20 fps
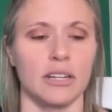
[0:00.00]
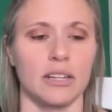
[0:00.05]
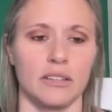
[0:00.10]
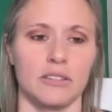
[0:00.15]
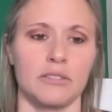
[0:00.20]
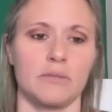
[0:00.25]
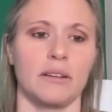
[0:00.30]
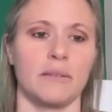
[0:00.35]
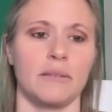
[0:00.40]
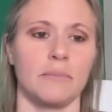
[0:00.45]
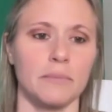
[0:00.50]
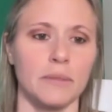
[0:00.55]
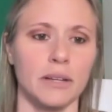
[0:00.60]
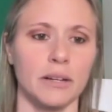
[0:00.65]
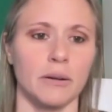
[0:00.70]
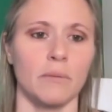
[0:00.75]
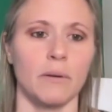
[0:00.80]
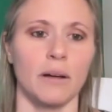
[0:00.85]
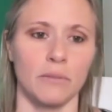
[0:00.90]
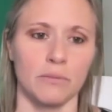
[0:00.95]
And so
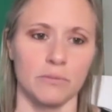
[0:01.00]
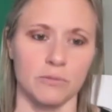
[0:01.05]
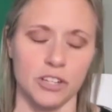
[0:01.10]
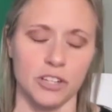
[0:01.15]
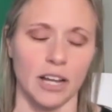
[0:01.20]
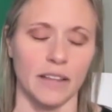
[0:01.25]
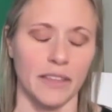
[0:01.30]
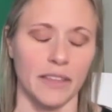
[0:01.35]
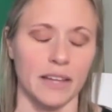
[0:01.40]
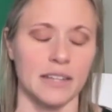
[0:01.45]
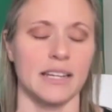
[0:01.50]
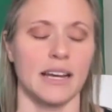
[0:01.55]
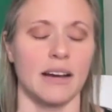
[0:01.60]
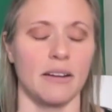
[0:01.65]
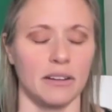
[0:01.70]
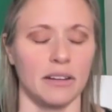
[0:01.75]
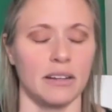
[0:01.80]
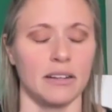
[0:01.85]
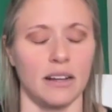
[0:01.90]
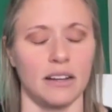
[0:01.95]
I'll jot that
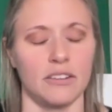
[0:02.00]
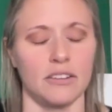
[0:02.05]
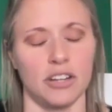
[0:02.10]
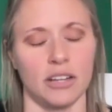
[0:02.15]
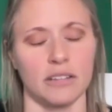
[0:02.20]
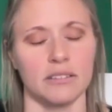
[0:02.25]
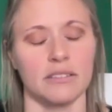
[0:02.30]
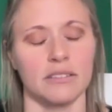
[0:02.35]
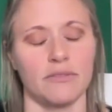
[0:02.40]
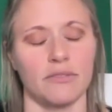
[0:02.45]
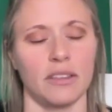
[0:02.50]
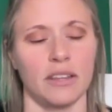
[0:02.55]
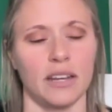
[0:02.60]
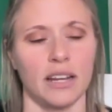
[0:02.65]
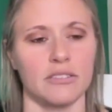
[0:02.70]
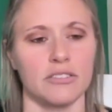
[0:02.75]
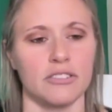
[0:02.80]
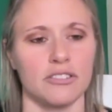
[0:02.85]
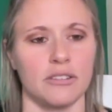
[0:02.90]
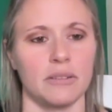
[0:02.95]
down and adjust for the
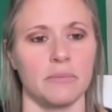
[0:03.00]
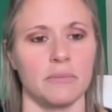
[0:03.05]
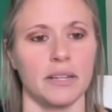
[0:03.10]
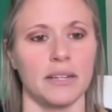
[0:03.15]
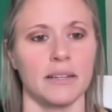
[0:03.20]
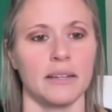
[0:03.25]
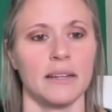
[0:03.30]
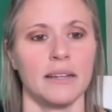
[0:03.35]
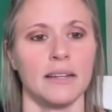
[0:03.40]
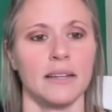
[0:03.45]
next treatment.